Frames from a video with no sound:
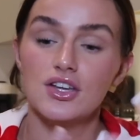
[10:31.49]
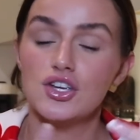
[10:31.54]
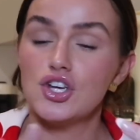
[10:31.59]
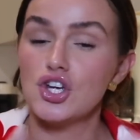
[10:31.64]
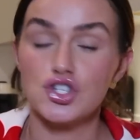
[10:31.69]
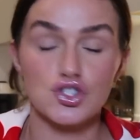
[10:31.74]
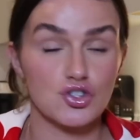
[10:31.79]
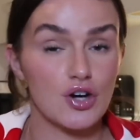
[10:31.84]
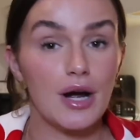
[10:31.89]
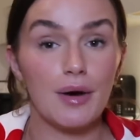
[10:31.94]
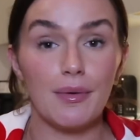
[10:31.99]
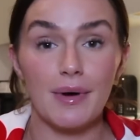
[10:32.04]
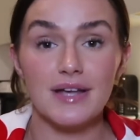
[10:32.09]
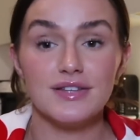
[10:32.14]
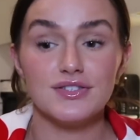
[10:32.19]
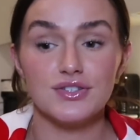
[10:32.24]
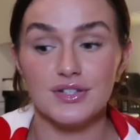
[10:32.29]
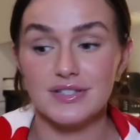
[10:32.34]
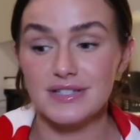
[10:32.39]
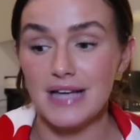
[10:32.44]
straight away
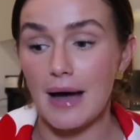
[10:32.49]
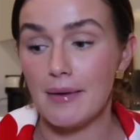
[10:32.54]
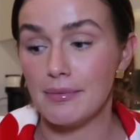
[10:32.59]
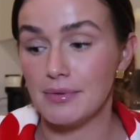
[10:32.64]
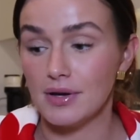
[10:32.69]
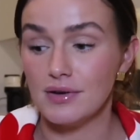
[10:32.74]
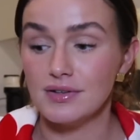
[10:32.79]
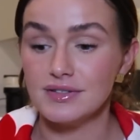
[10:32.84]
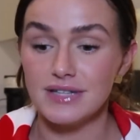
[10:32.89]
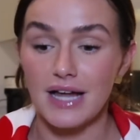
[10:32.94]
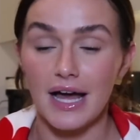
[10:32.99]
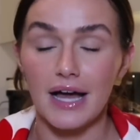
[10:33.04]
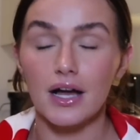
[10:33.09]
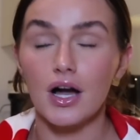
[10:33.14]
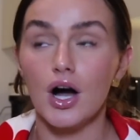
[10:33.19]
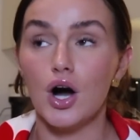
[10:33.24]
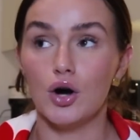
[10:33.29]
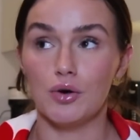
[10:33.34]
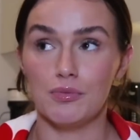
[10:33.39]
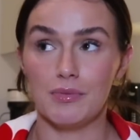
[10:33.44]
as soon as it happened, I was like,
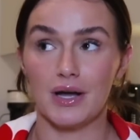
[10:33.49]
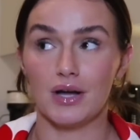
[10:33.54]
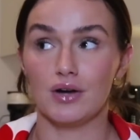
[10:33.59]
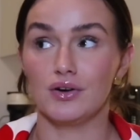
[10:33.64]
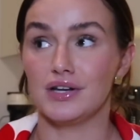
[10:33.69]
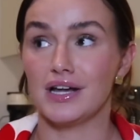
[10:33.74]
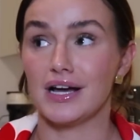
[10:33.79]
oh my god,